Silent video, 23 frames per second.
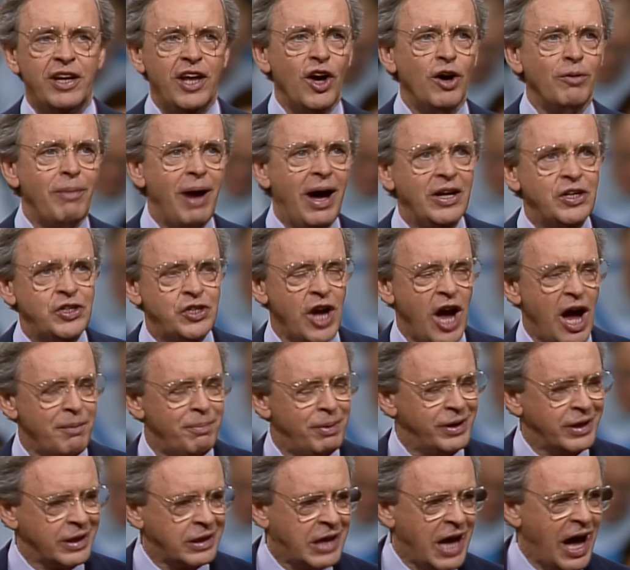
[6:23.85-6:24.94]
day on my job
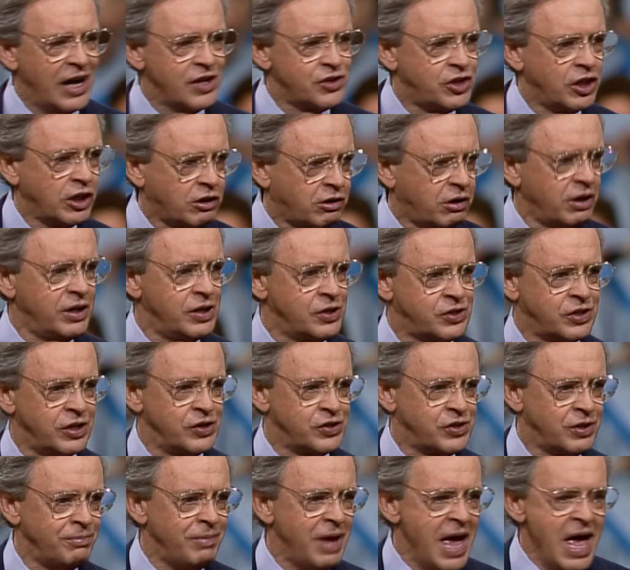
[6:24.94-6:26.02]
under constant
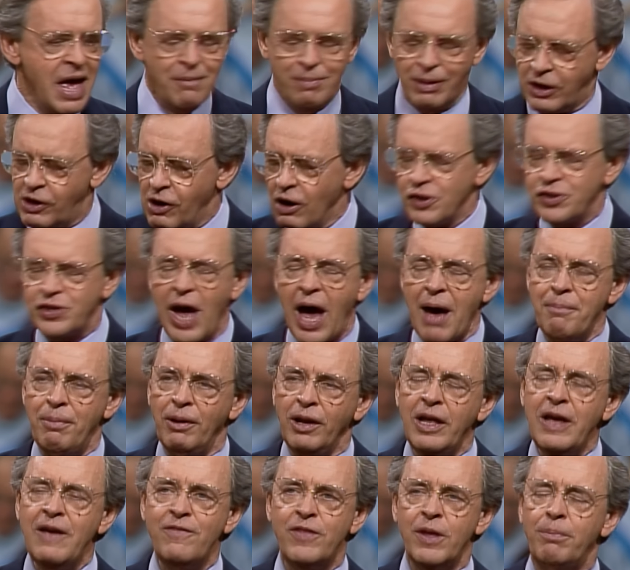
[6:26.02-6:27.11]
criticism because I
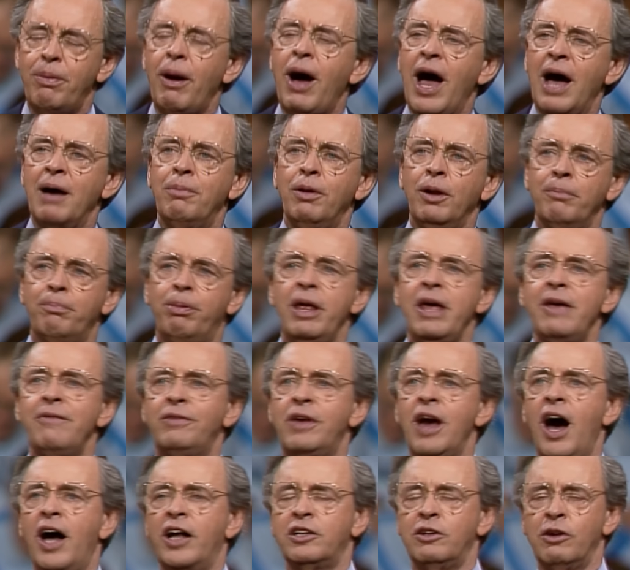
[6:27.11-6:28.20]
believe the Bible, believe
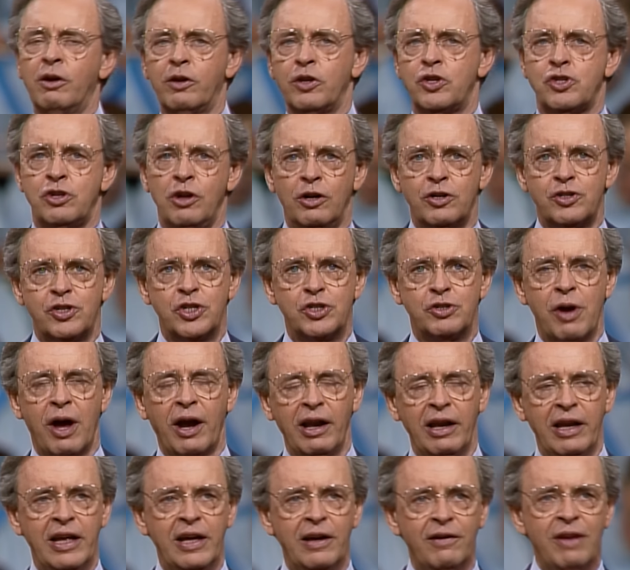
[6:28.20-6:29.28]
God, go to church, and try to
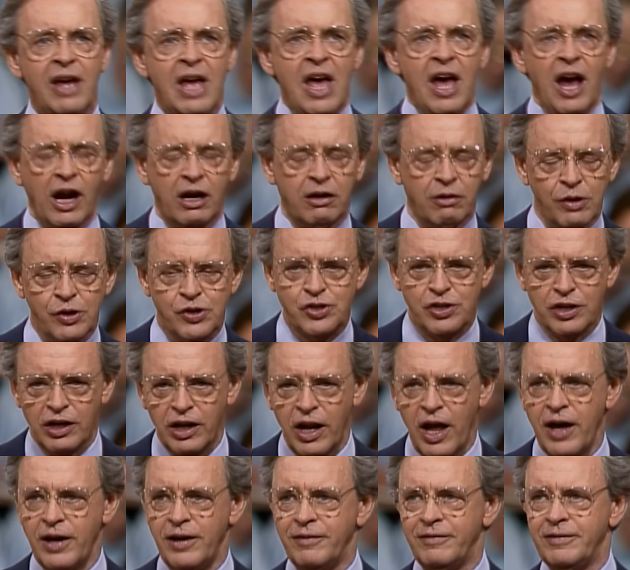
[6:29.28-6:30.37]
live a Christian
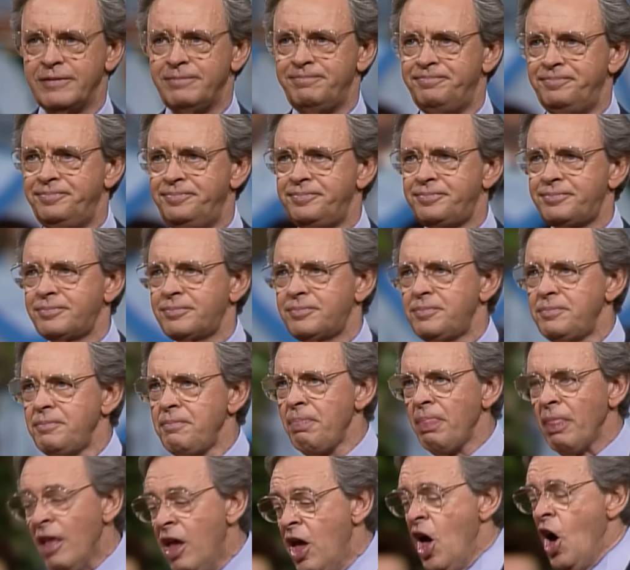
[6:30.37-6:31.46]
life.
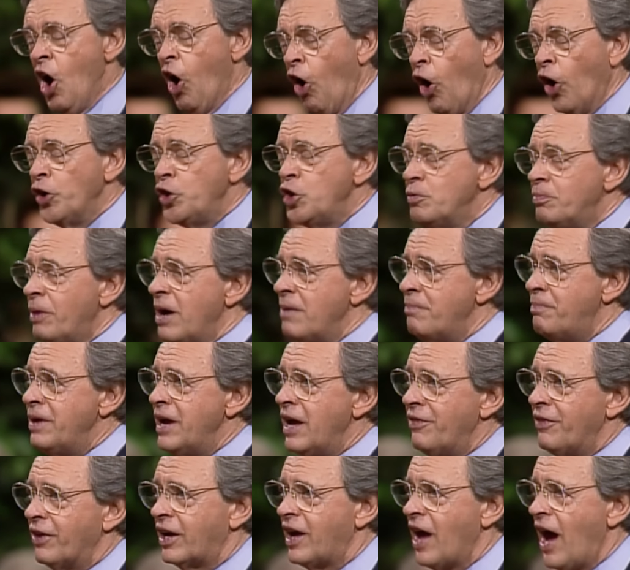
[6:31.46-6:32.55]
Or you may be
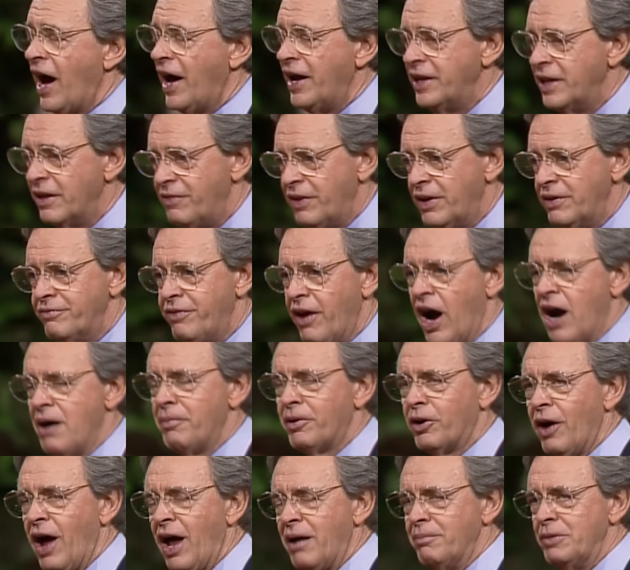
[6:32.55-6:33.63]
in the kind of
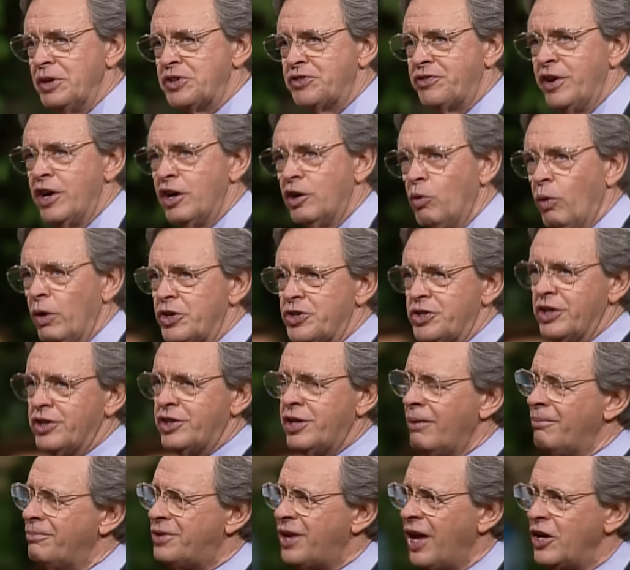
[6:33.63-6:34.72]
environment or atmosphere in which the
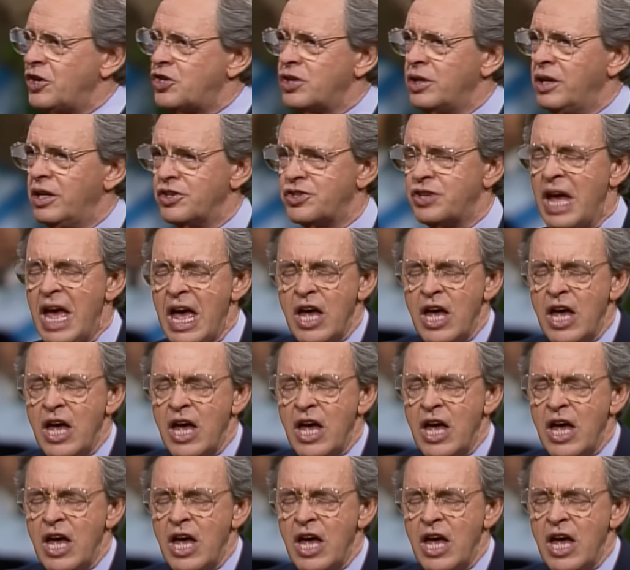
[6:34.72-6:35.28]
temptation is